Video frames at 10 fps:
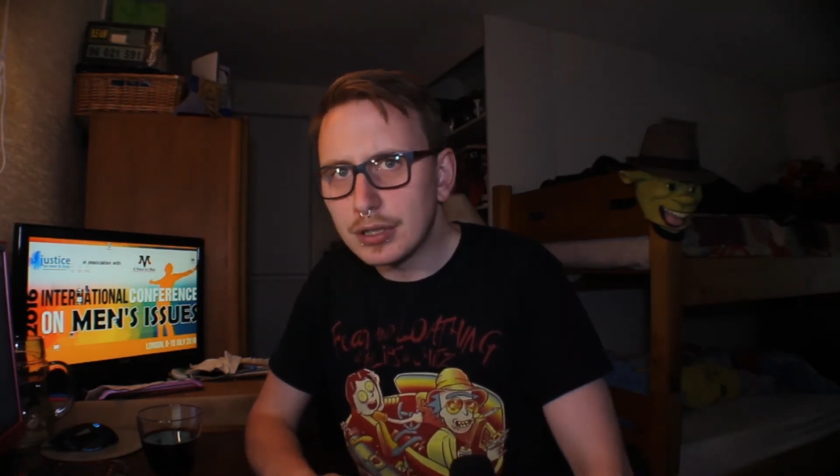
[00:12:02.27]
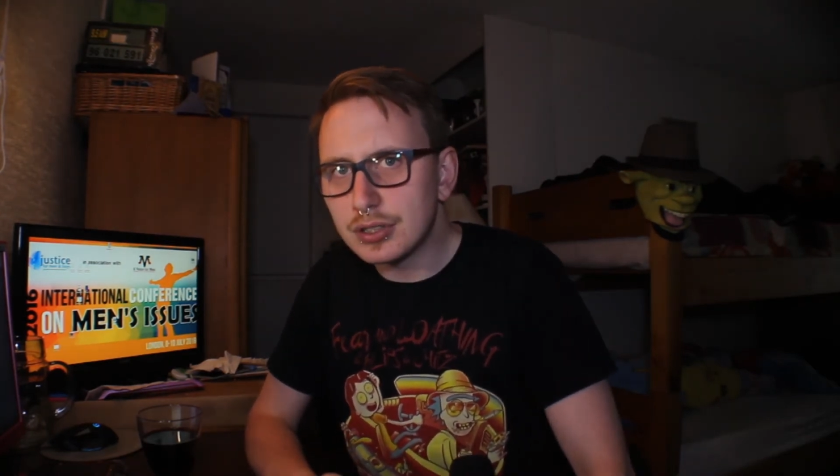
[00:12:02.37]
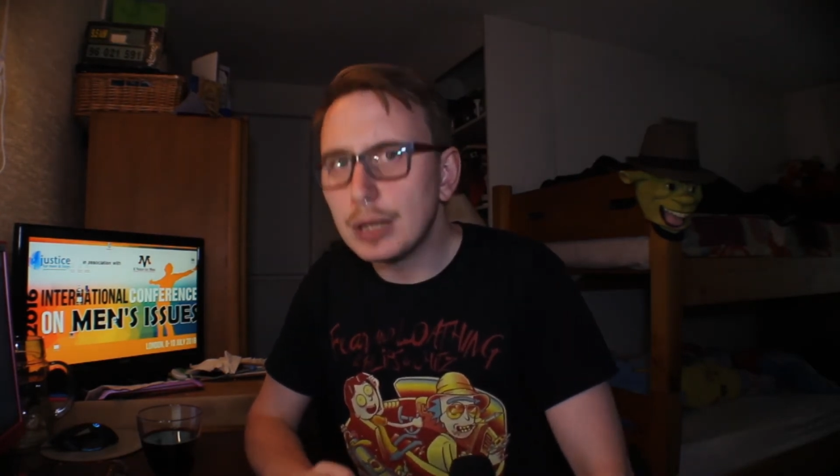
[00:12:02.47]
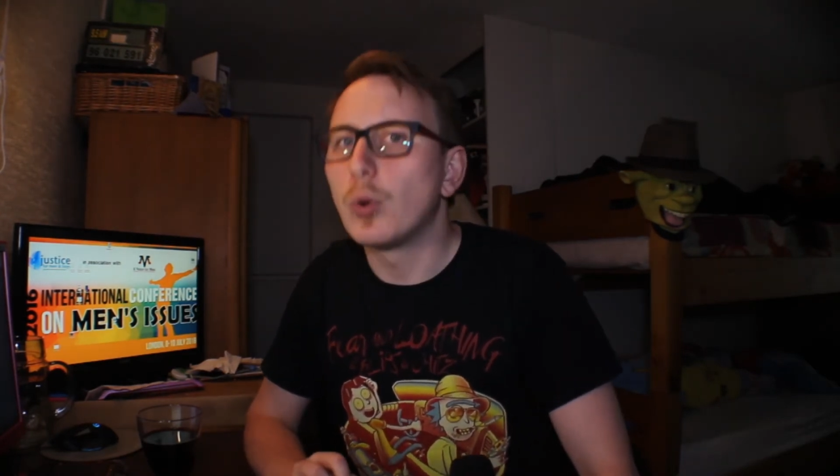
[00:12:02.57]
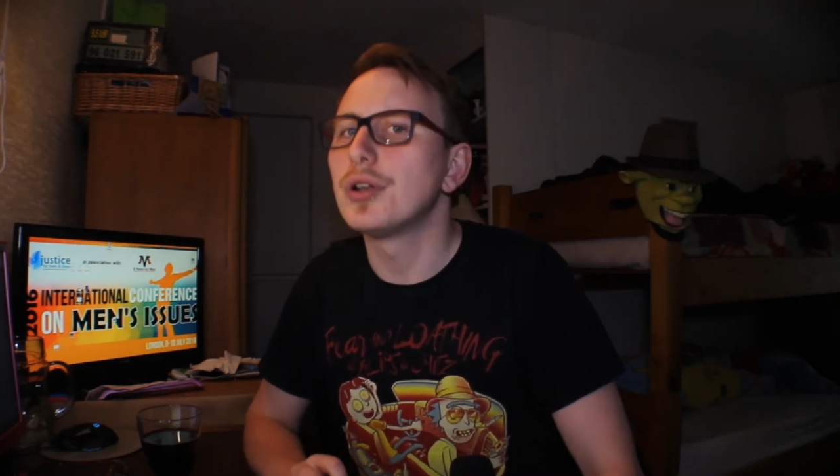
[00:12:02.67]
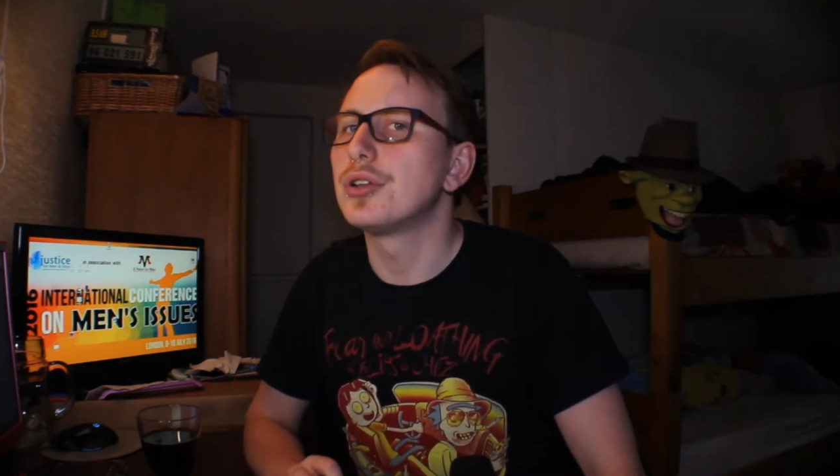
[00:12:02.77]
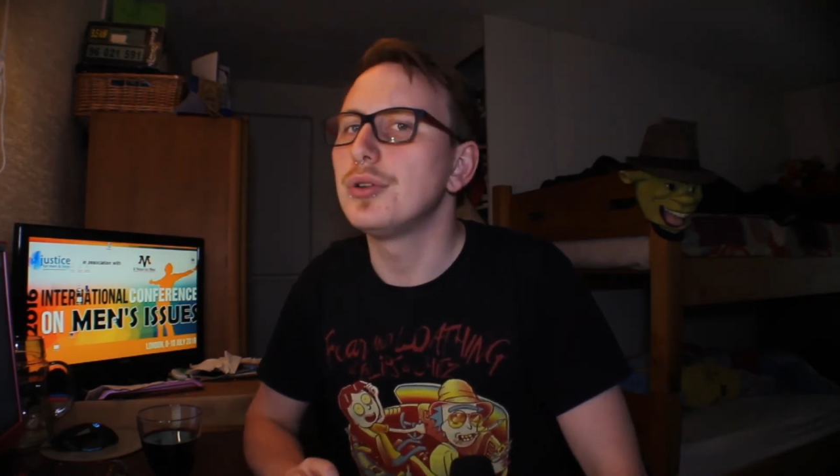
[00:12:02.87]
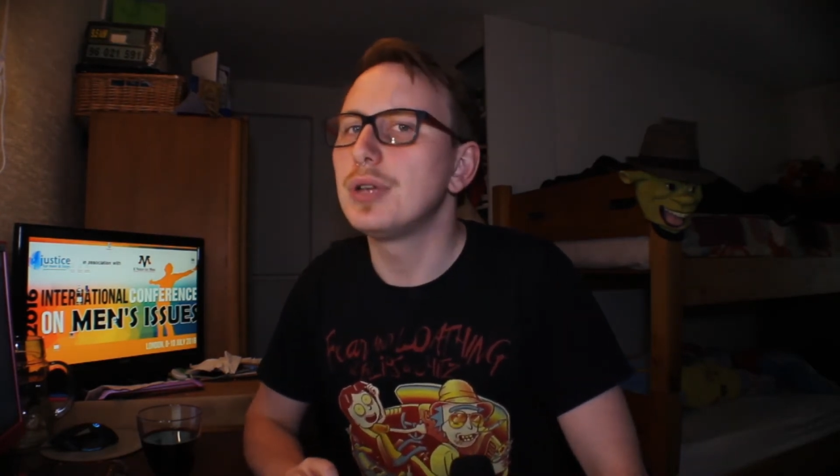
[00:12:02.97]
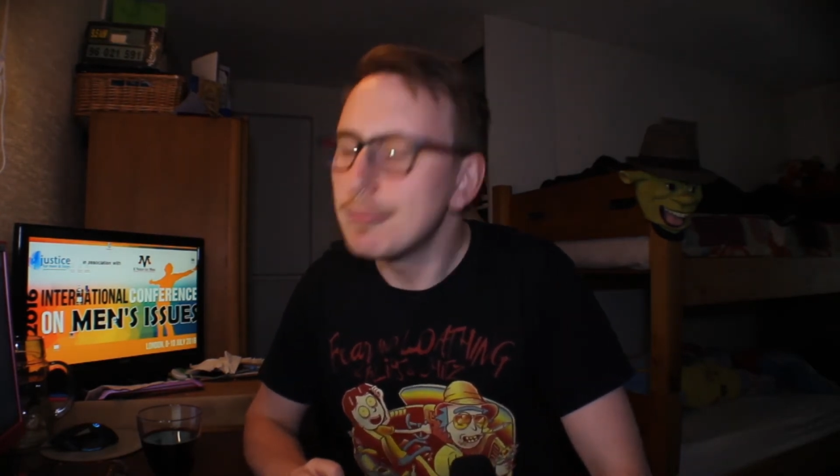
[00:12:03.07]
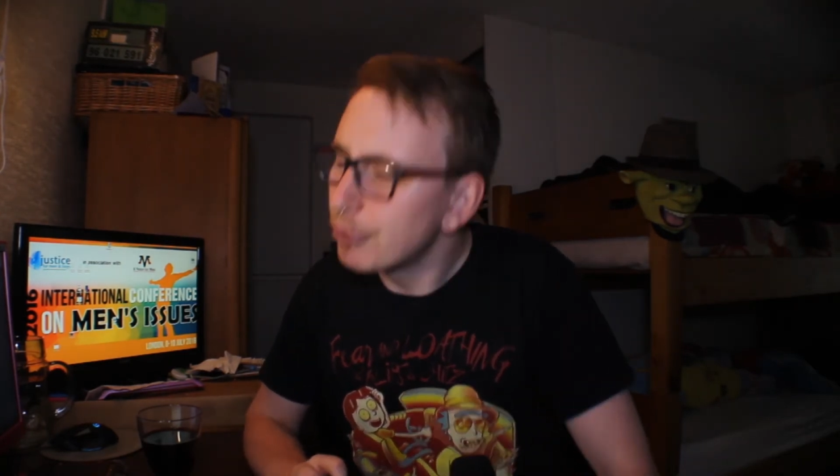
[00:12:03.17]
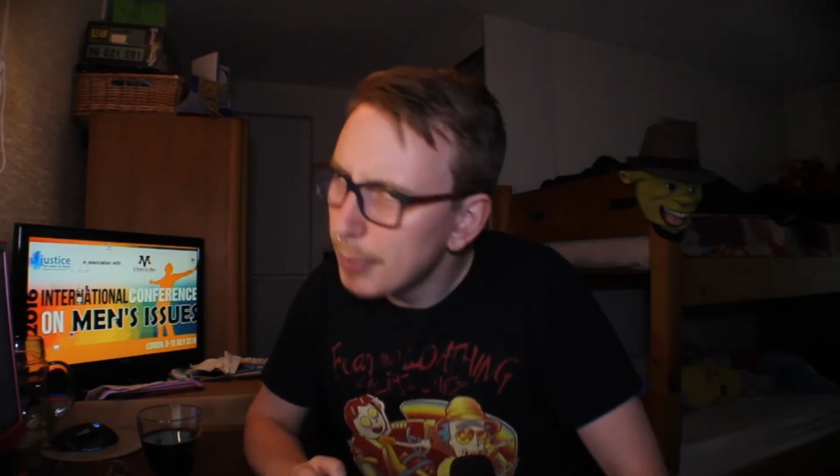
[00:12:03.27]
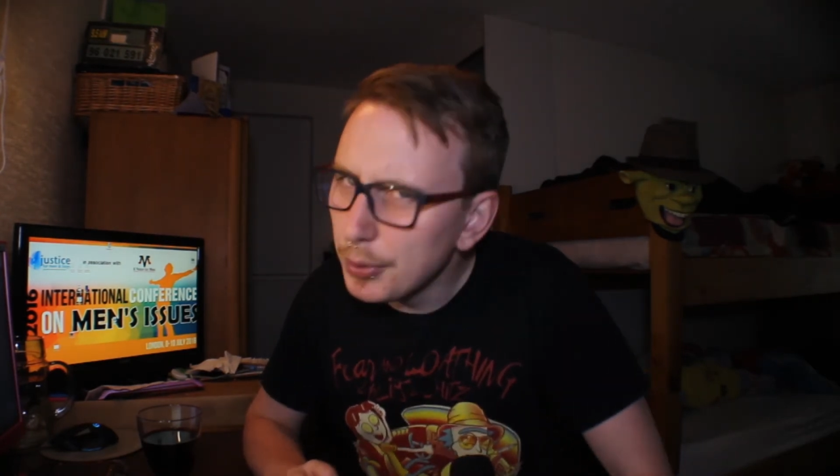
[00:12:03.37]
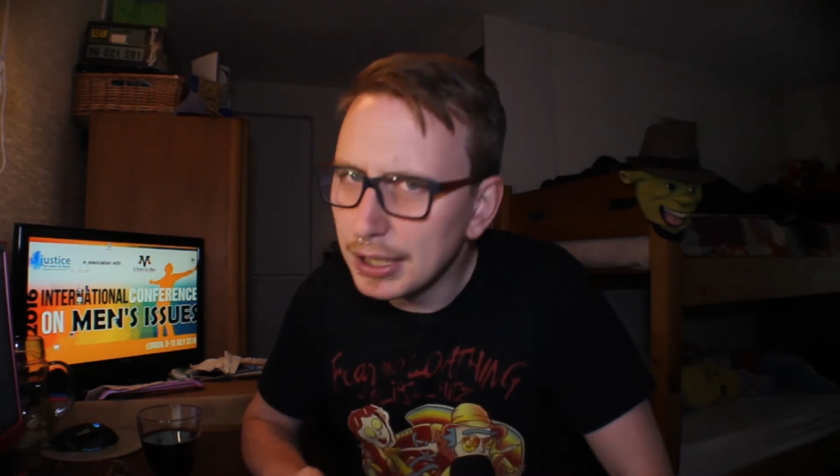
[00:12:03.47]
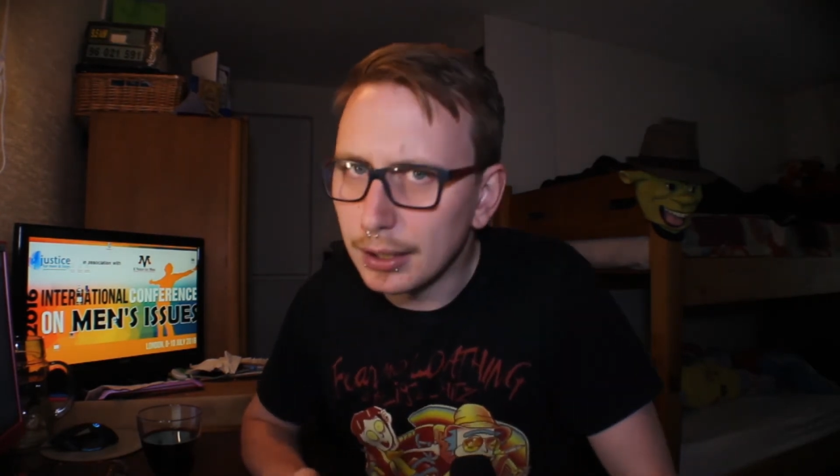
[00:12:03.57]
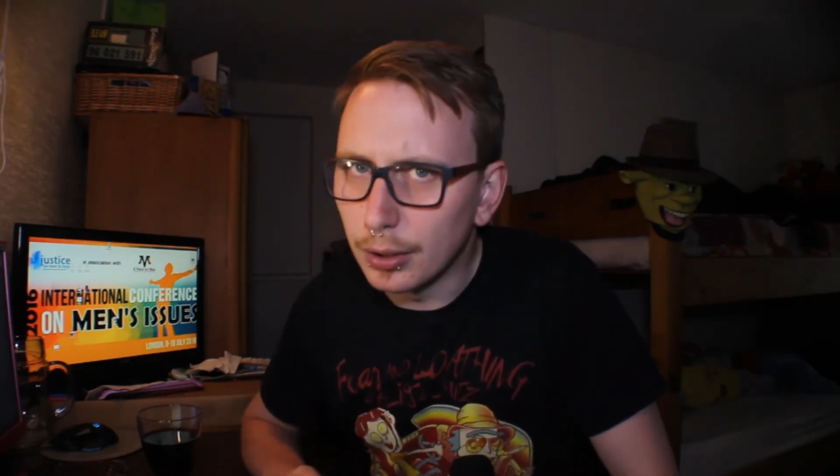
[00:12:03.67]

they want to keep promoting